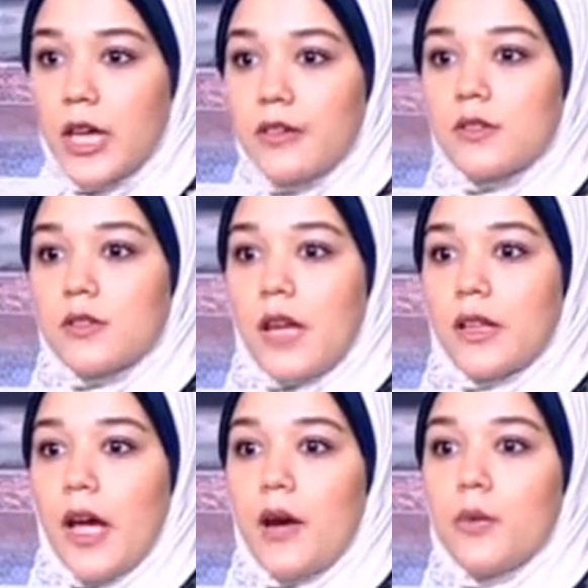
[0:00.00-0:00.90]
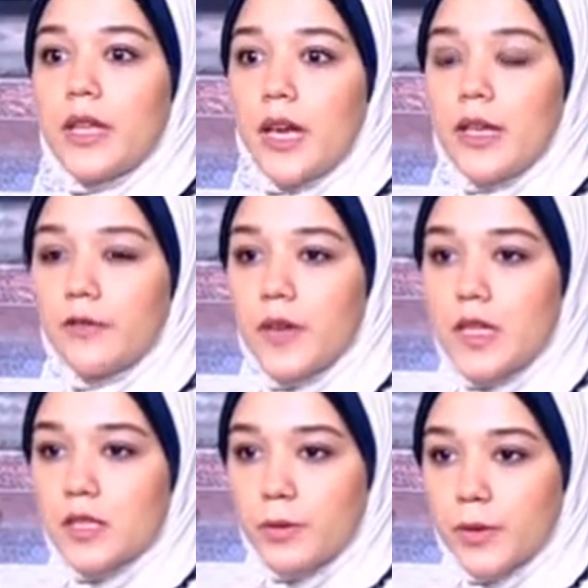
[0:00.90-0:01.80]
issues and how we can
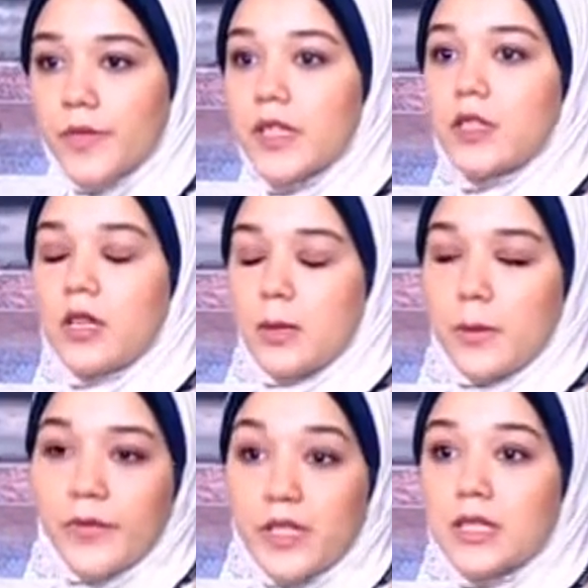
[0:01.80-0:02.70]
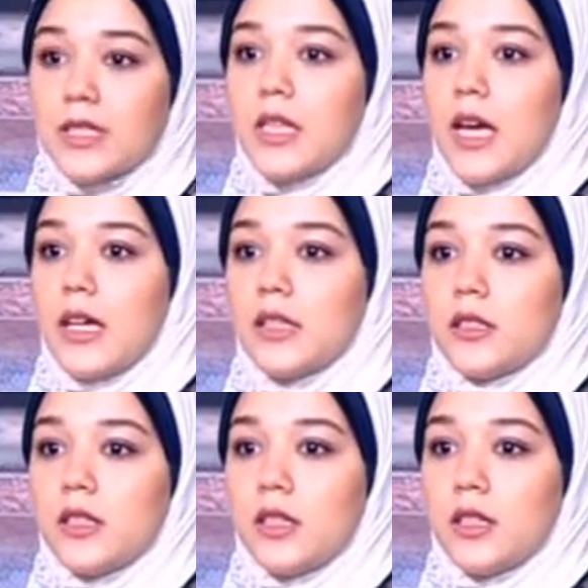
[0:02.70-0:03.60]
face the poverty
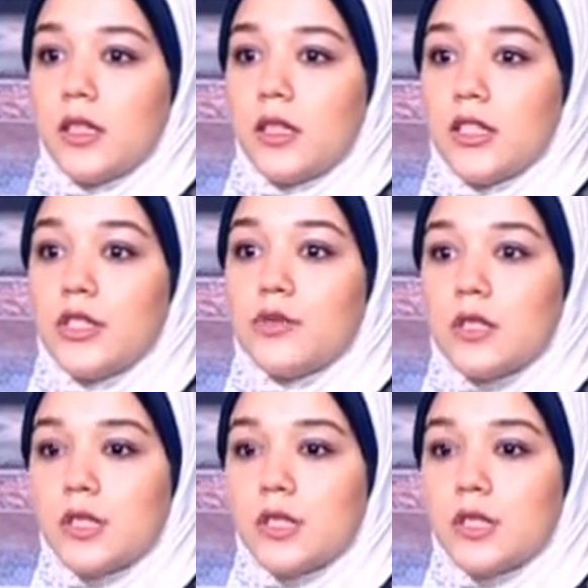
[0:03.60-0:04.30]
and reduce